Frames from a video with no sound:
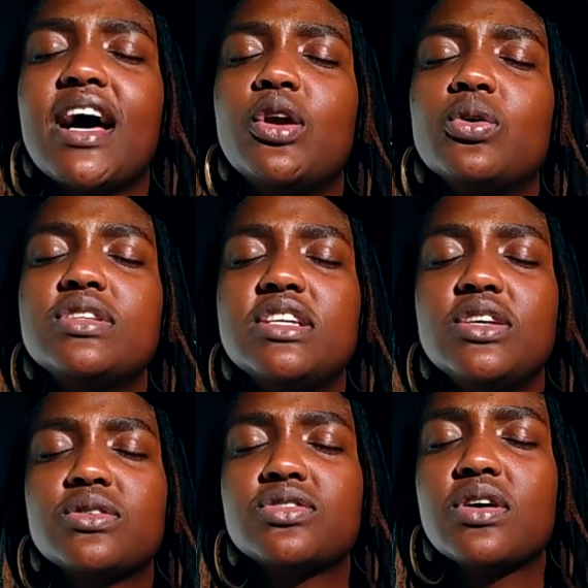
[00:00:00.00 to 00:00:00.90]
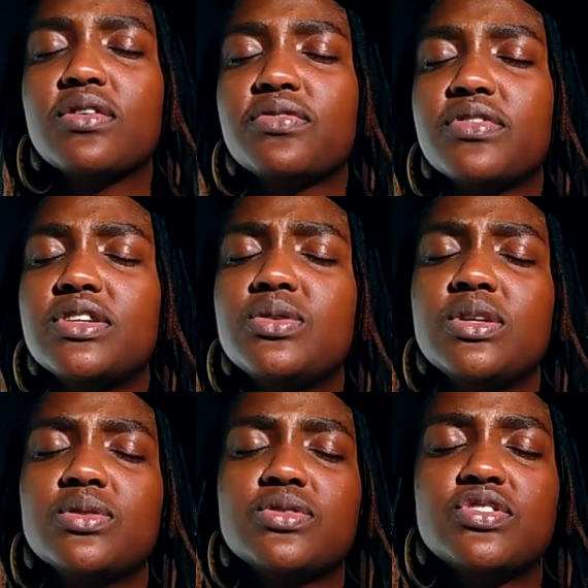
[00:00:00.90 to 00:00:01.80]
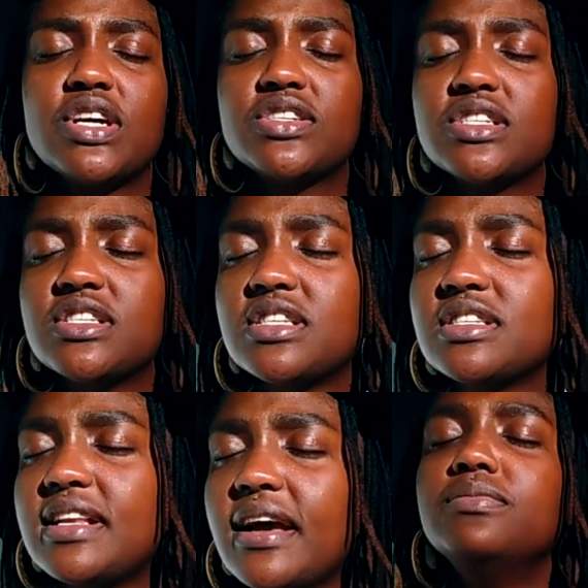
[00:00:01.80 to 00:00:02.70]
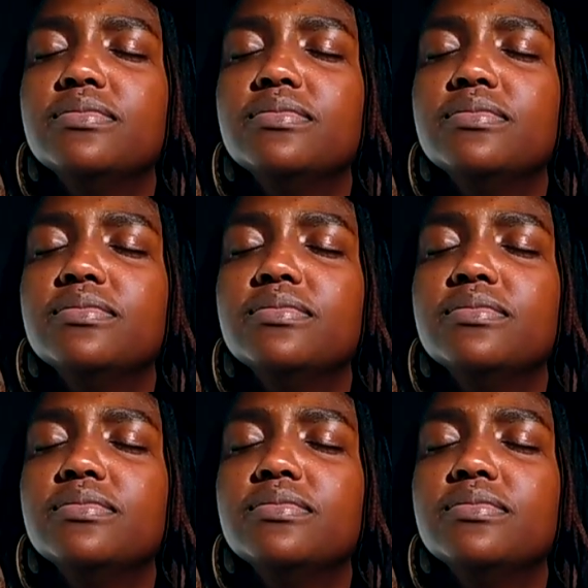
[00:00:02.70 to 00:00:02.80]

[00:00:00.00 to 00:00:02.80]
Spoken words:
unknotting yourself, and doing those stretches is like